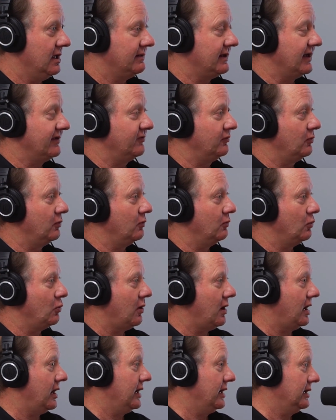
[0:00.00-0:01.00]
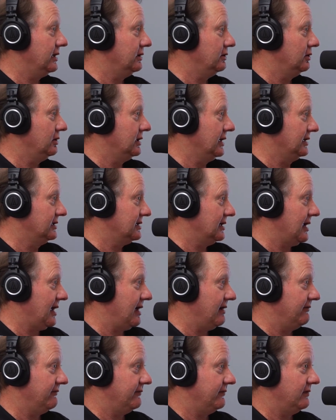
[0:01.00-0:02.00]
That's why you need to
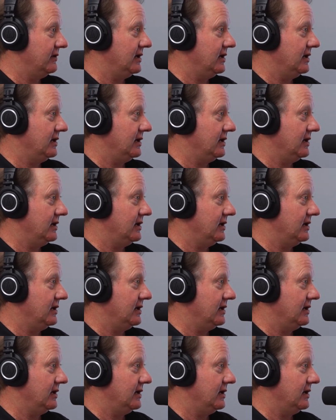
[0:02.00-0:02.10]
have